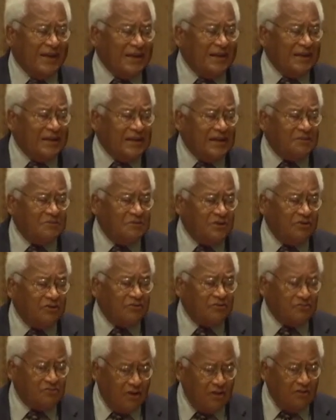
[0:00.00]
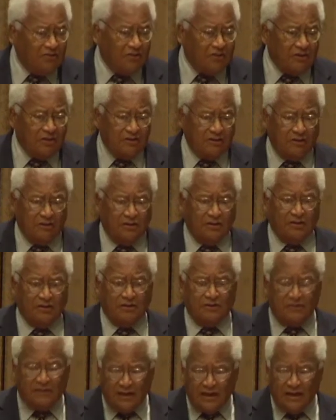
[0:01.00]
Kennedy administration
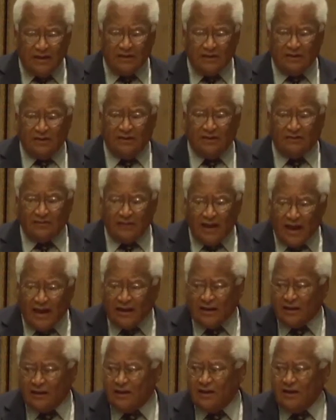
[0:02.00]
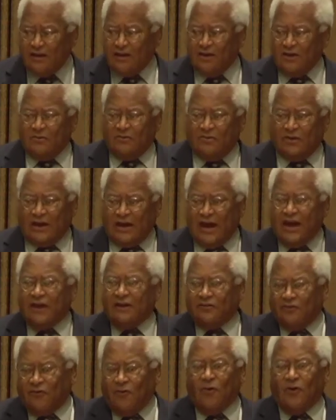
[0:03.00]
then decided we
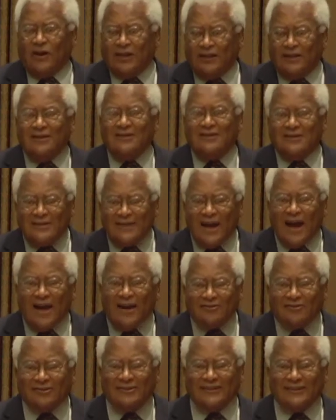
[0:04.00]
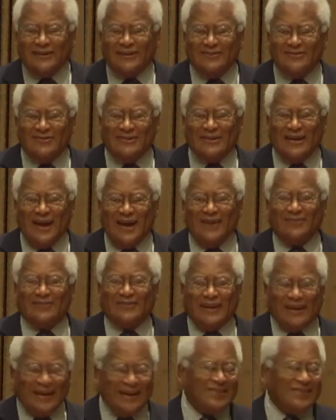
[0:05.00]
can't afford it internationally. We
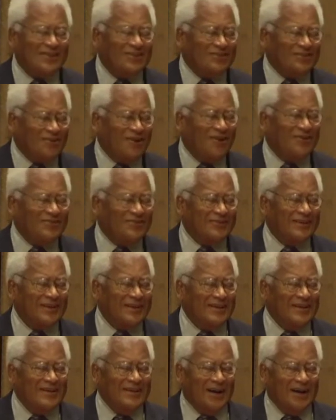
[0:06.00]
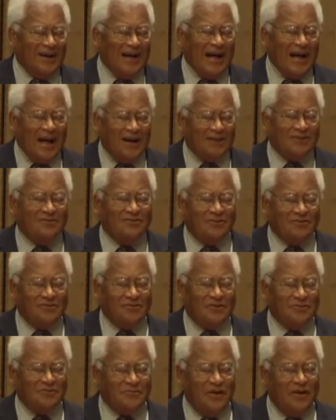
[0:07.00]
have to get this out of the
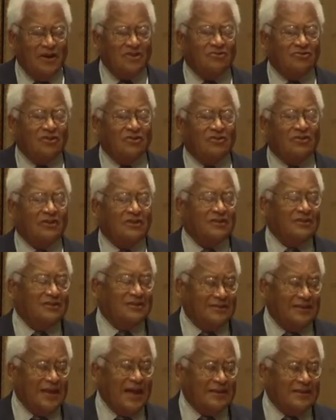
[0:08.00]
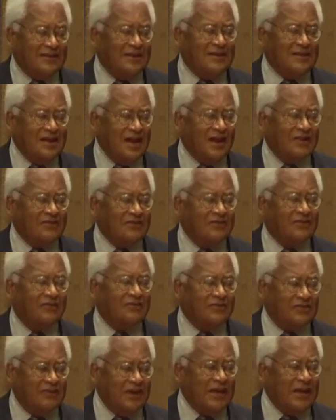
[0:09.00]
front pages. That did not
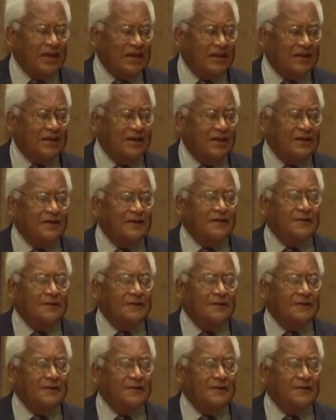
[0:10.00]
succeed.